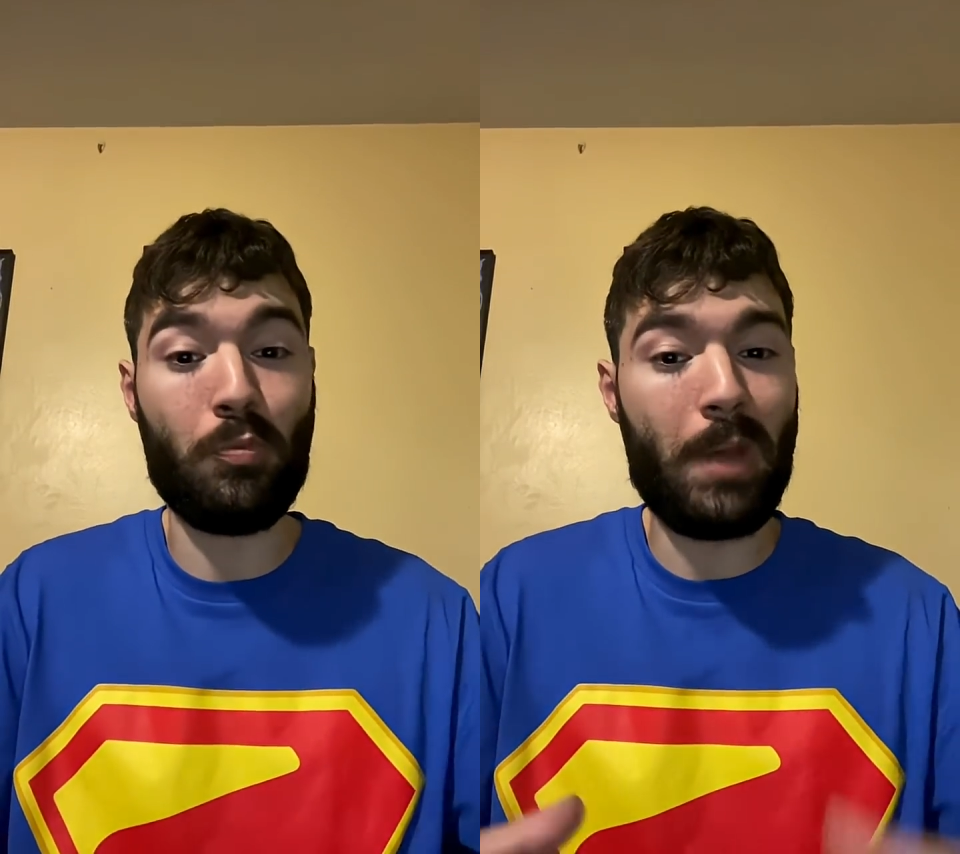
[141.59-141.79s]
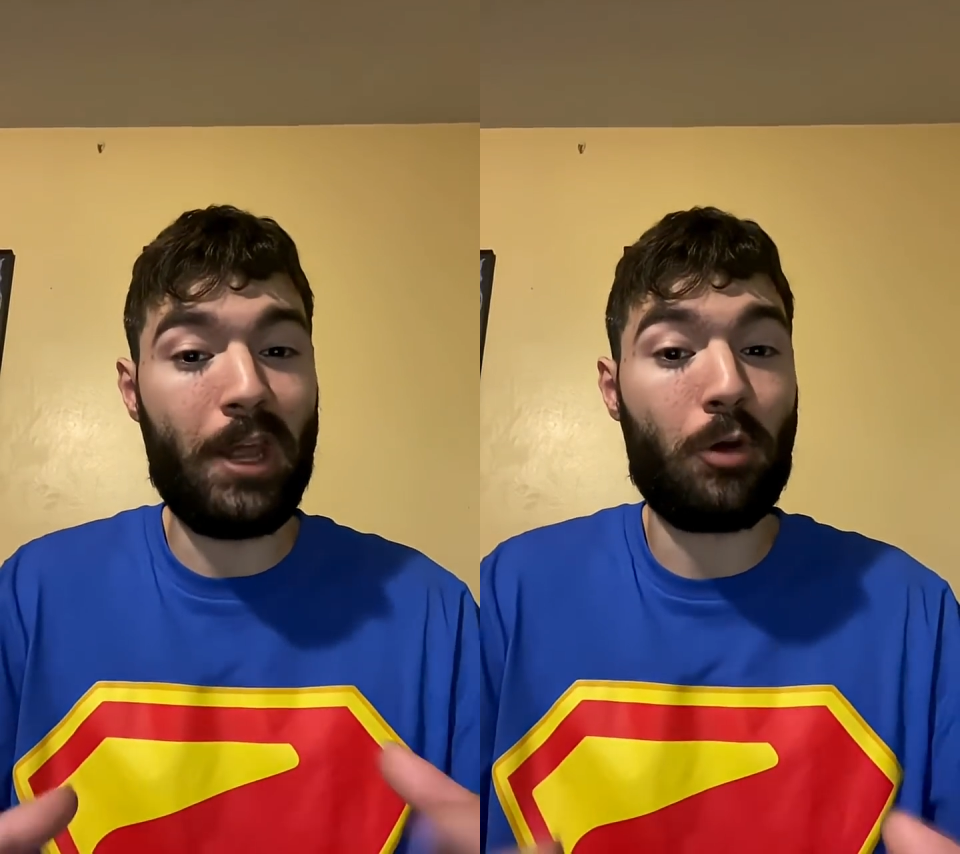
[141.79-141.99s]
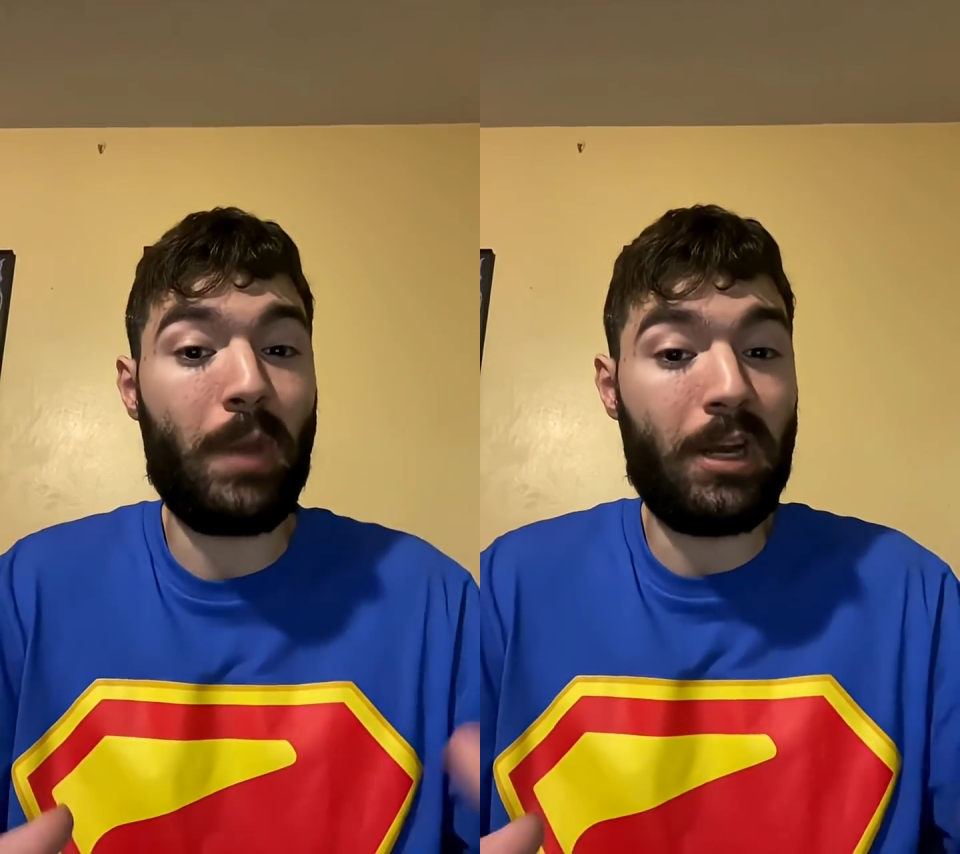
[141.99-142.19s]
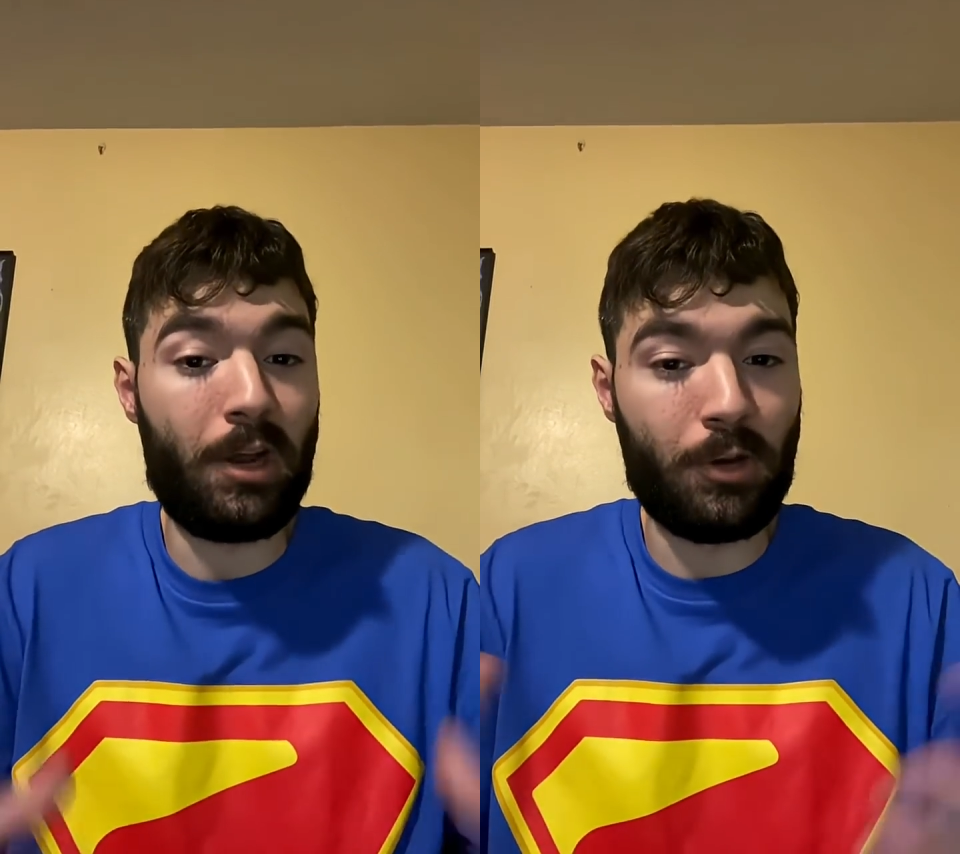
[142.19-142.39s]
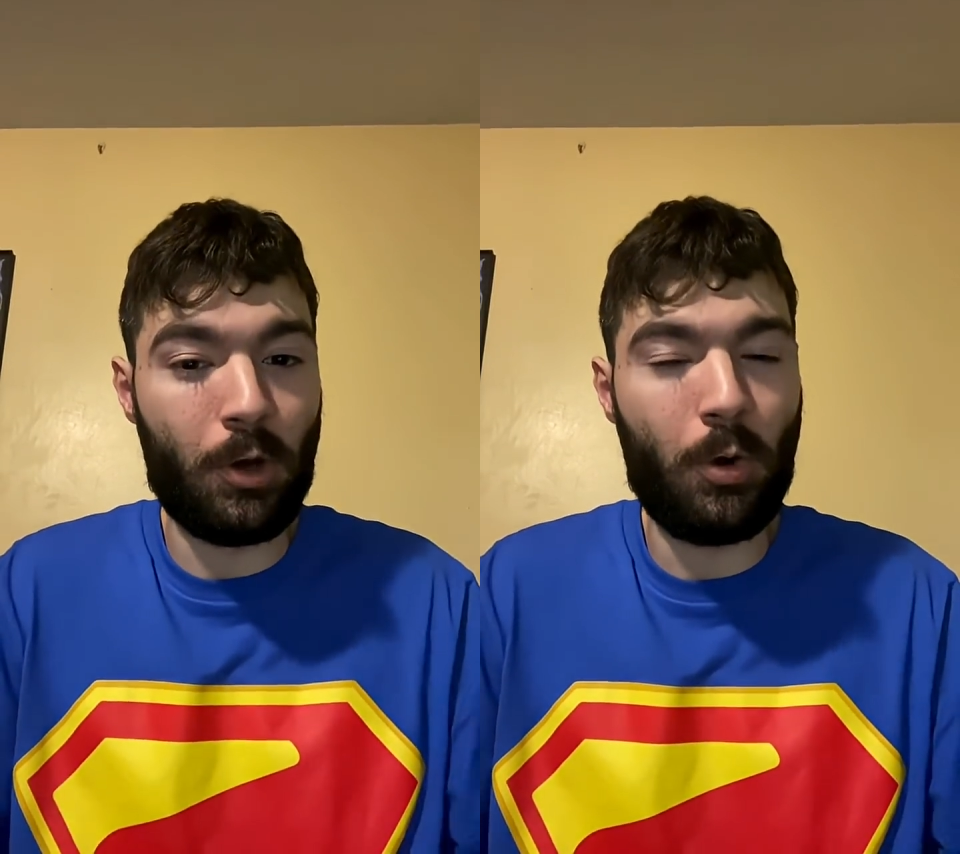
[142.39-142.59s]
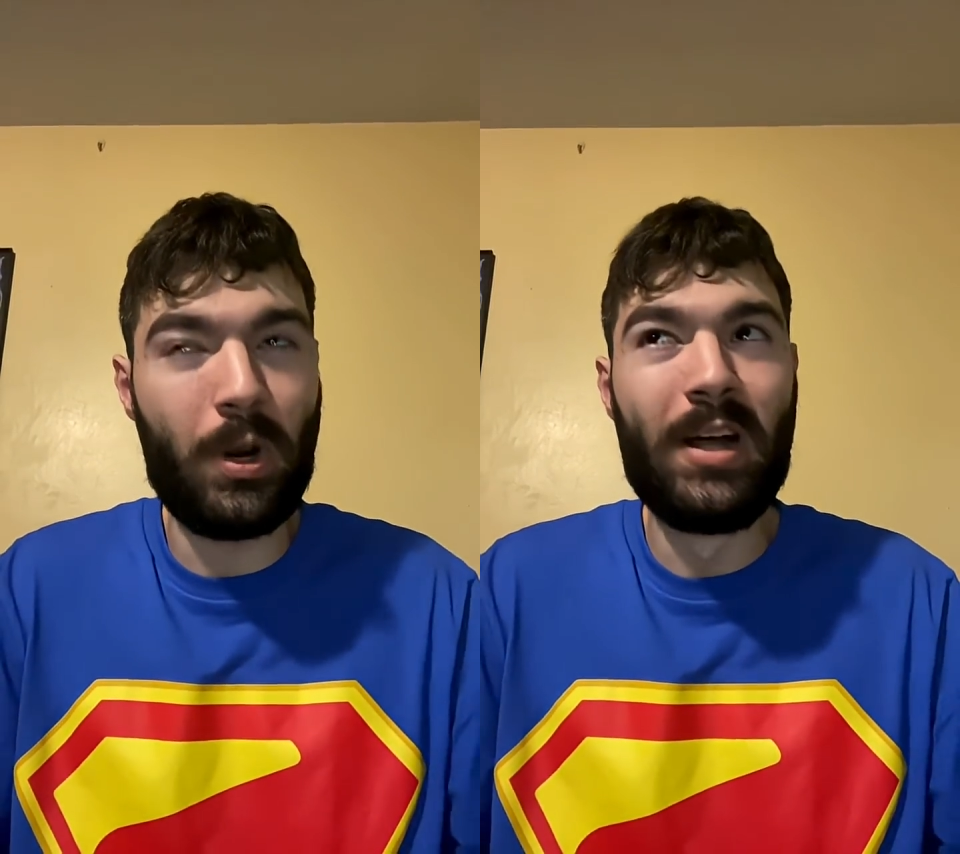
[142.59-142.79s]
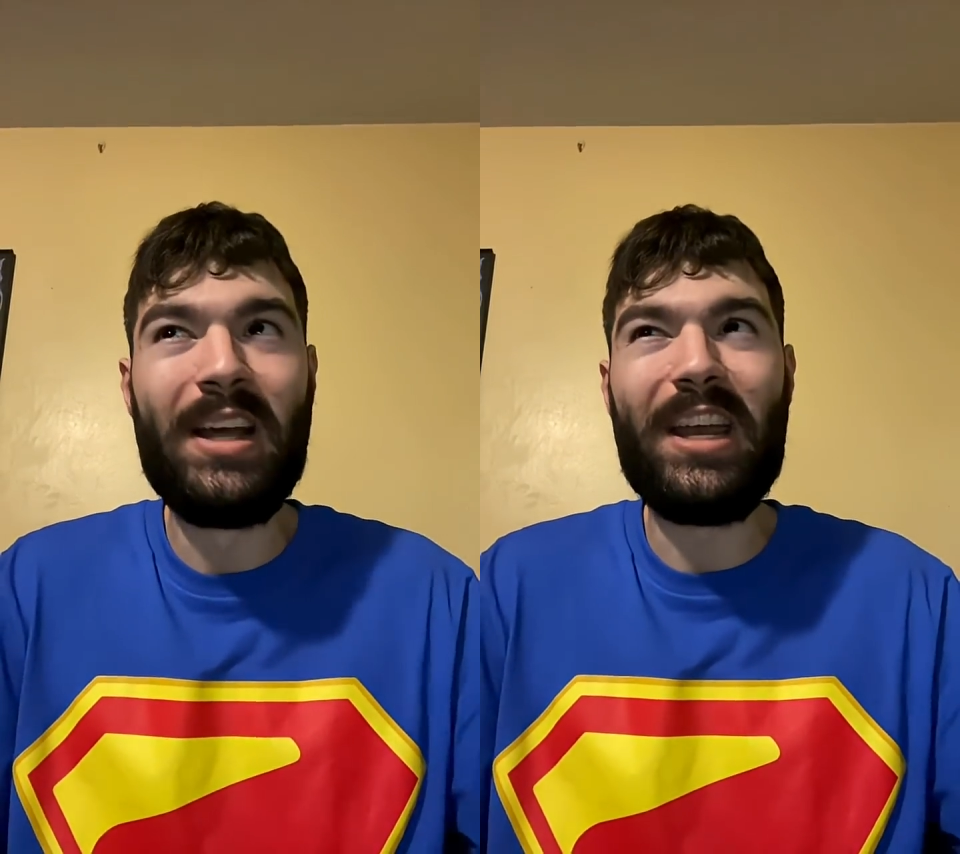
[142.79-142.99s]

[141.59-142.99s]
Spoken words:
may or may not know,